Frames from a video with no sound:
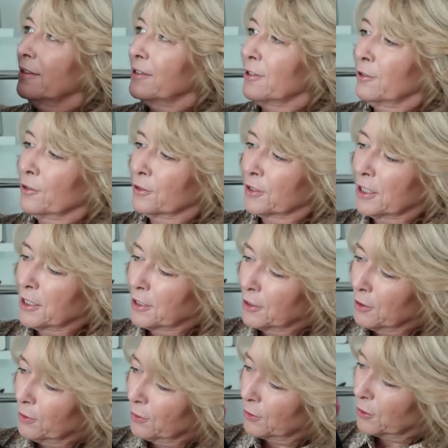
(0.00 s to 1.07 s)
so long as
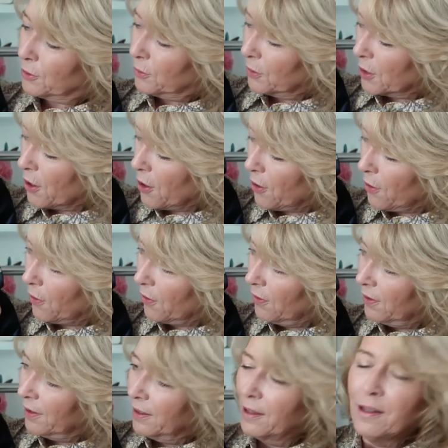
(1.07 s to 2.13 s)
it's not too hot.
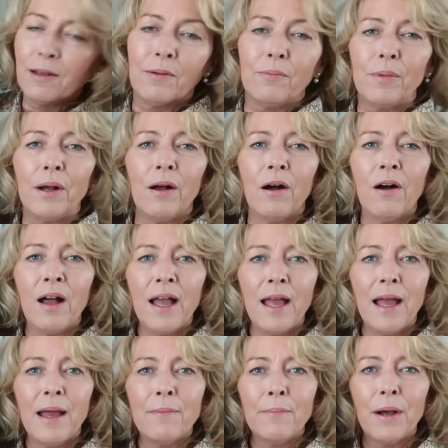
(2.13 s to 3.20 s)
But I
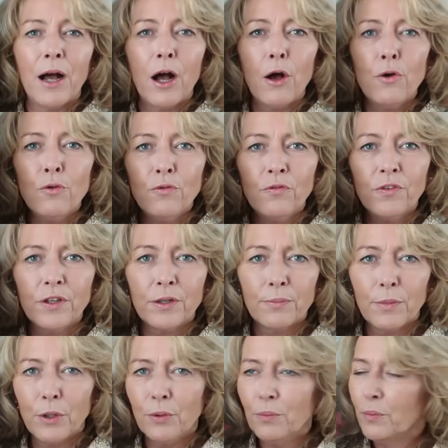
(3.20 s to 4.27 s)
am over the
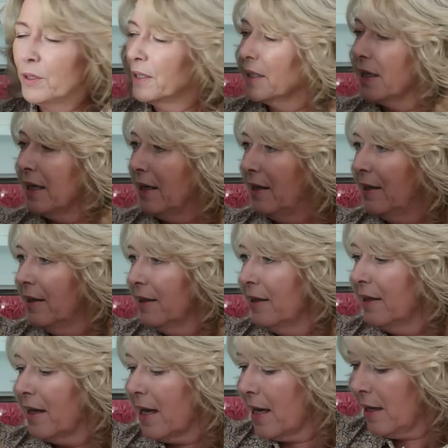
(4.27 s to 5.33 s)
moon with it.
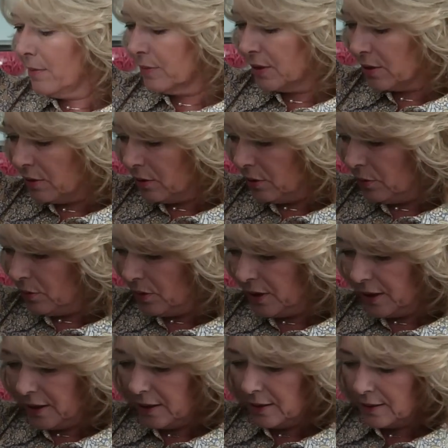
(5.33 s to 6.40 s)

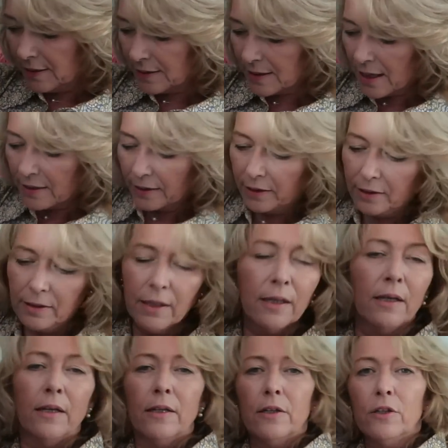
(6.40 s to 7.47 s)
Absolutely stunning.
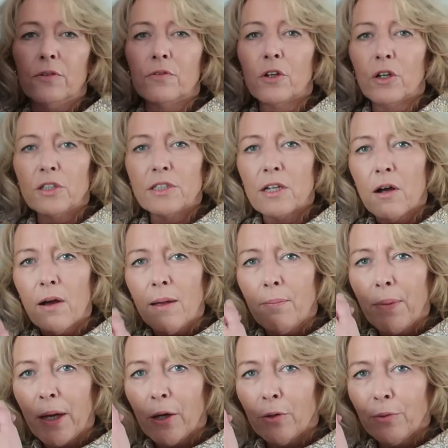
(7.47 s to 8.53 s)
You've got a tie
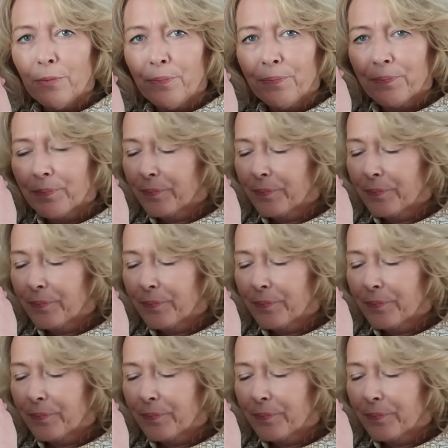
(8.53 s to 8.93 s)
belt,